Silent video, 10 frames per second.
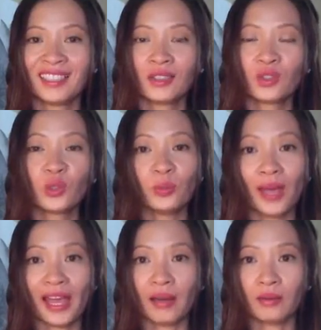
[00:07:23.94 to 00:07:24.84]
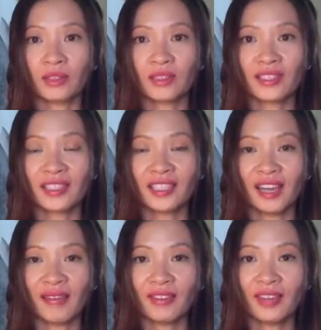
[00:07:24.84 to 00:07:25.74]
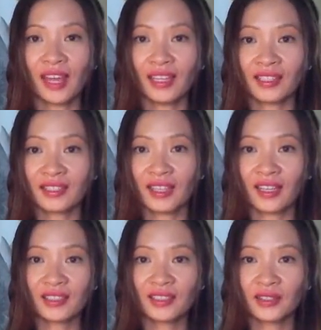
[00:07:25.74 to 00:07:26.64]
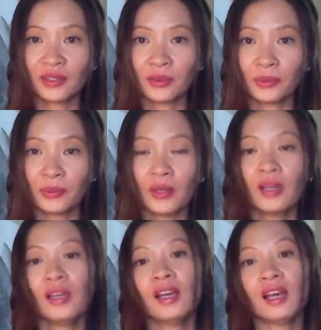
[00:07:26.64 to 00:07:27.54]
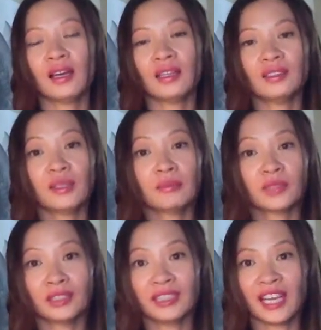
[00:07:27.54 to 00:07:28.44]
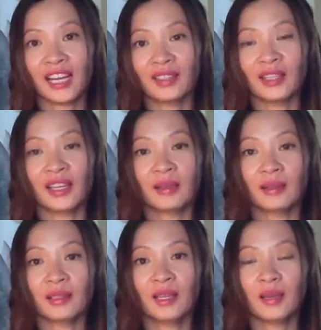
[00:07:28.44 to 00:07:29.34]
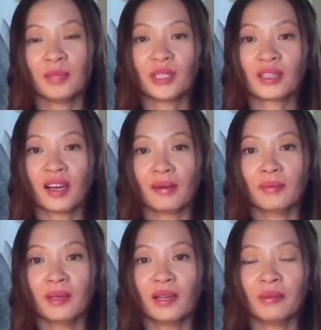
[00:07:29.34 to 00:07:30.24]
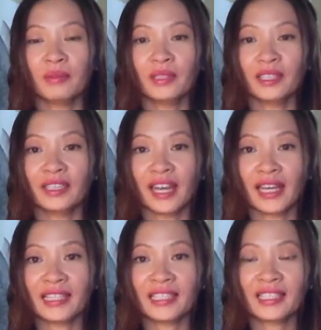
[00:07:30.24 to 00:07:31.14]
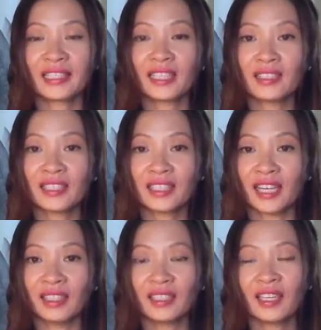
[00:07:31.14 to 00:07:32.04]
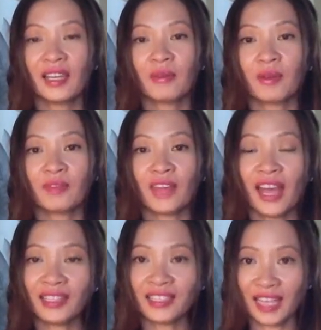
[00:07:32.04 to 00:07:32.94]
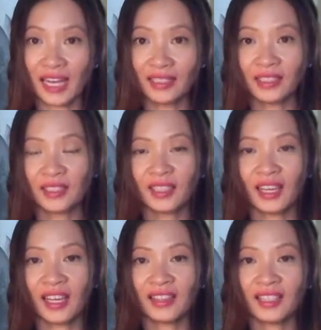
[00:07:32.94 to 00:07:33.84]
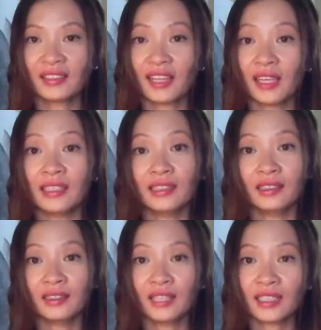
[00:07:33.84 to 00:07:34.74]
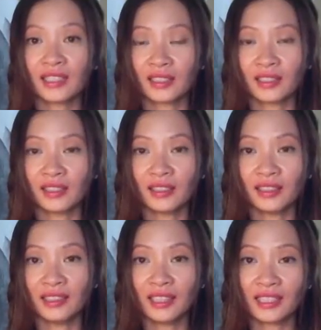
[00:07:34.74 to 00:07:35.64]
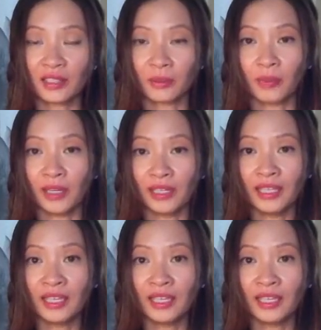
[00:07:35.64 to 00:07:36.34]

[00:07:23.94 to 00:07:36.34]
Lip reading: 2 hours, and after that it starts to dimmer down and become a really nice skin scent. With that said, I think the Elixir one